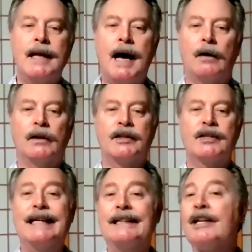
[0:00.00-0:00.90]
Now,
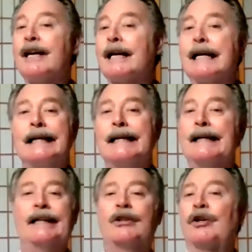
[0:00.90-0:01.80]
let's say it, take,
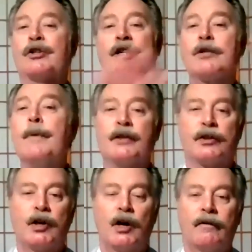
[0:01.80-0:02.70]
it took six
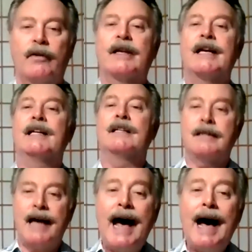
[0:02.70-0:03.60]
months for the
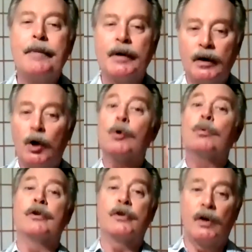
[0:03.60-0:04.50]
gains to happen
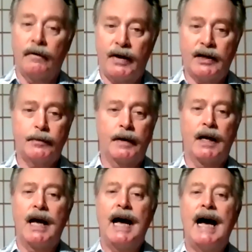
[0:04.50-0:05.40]
with your investment
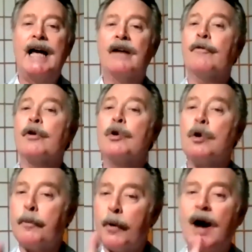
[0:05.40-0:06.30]
and for
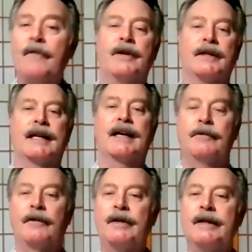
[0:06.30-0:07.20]
you to profit
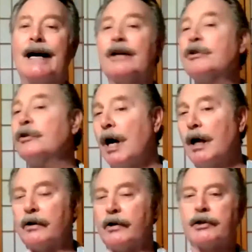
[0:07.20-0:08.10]
that fifty thousand
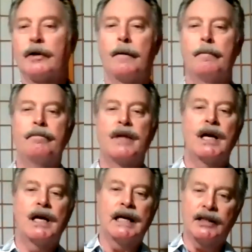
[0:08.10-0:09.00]
dollars.
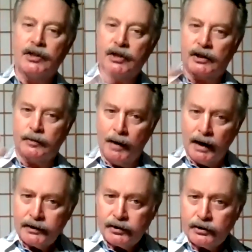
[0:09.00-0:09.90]
In six
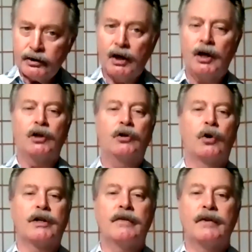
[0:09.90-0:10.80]
months,
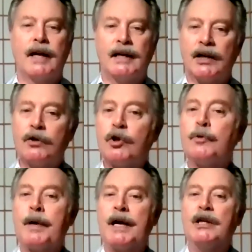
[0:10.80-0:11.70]
your dividend
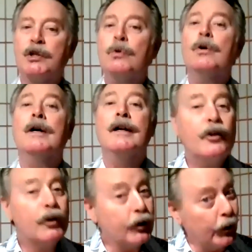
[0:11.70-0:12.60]
interest paid you
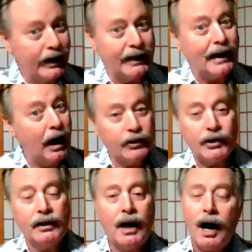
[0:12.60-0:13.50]
three
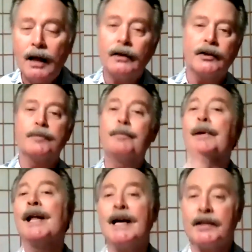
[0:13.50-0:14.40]
thousand dollars
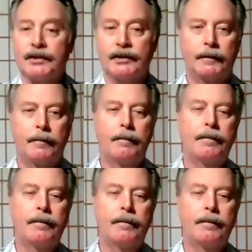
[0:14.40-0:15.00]
plus.